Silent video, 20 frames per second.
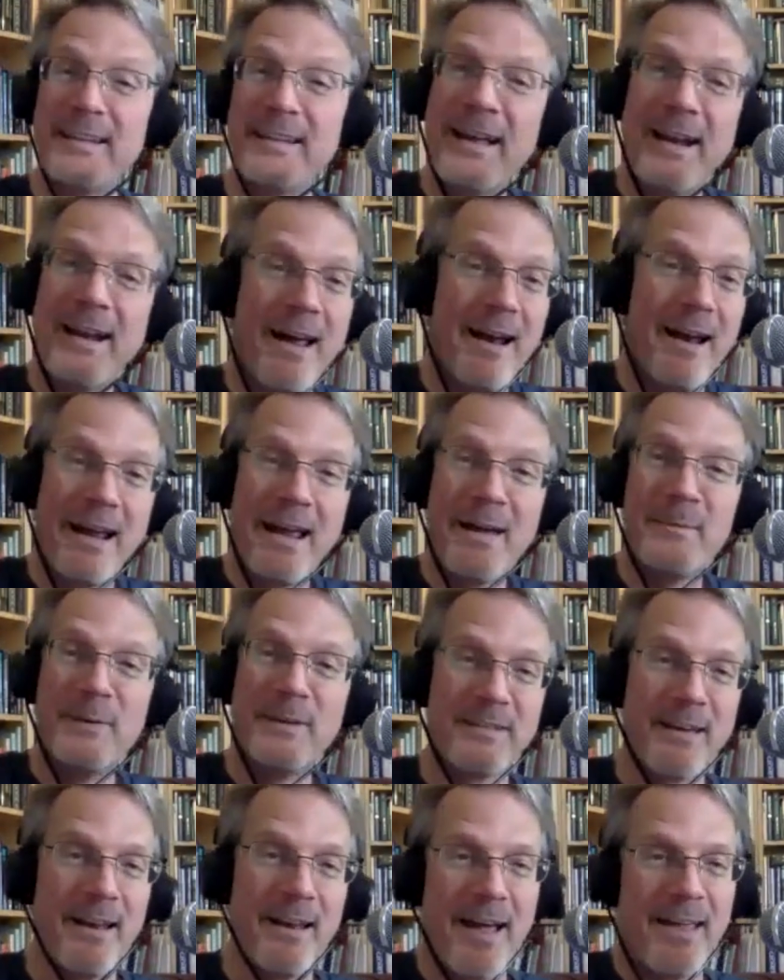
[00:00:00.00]
see it on
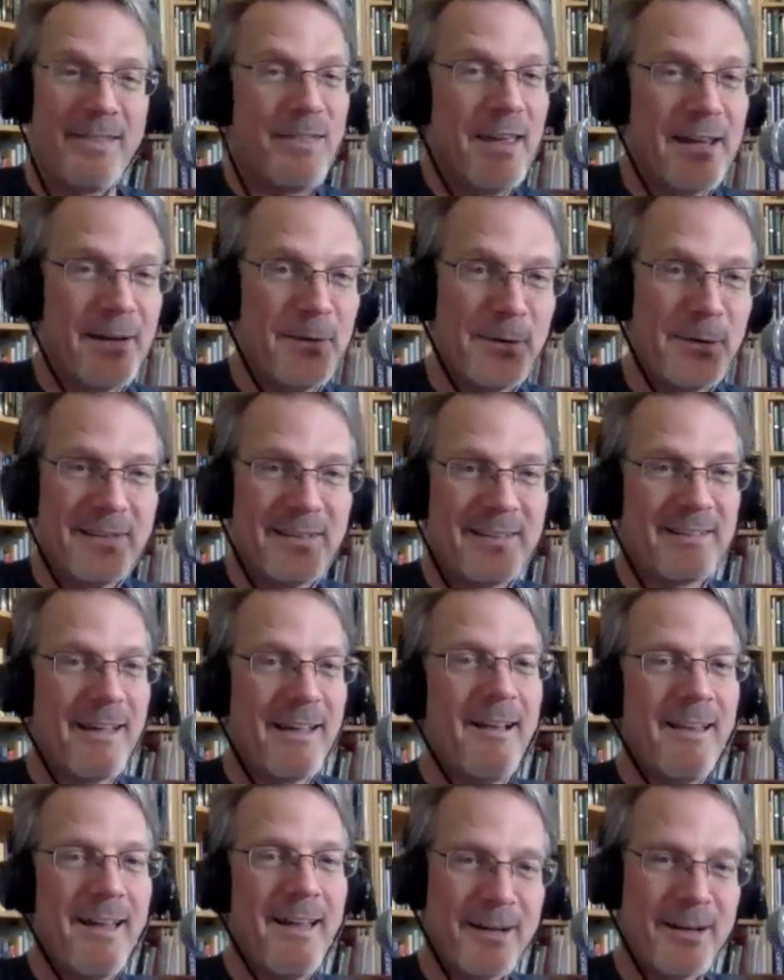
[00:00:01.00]
Amazon. I think it would
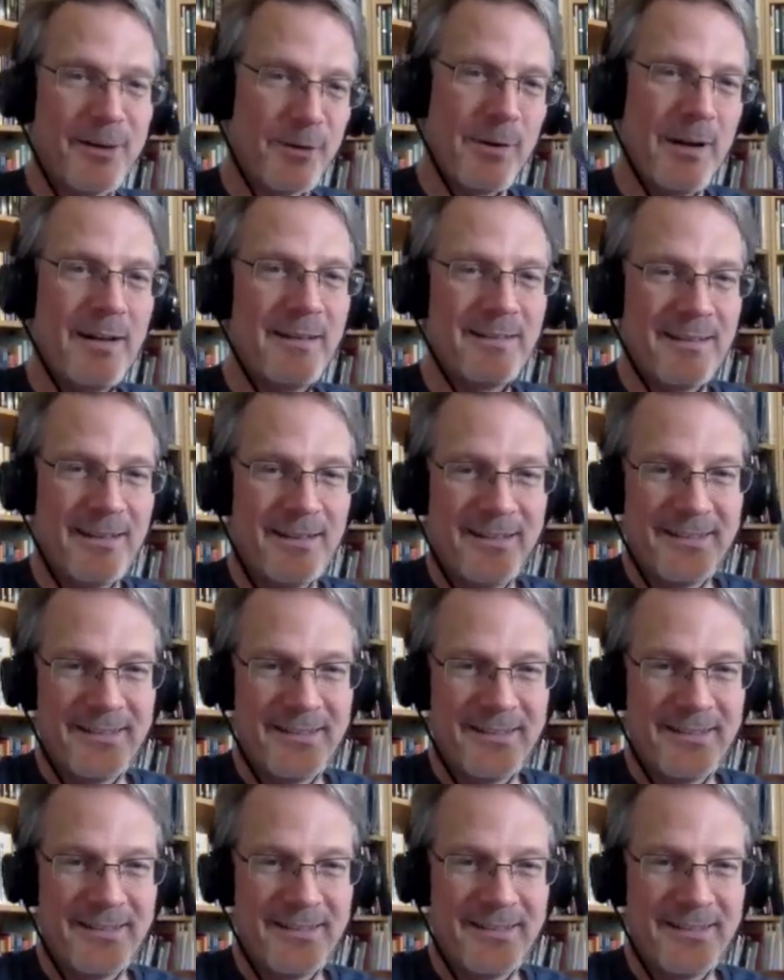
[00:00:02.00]
sell like crazy.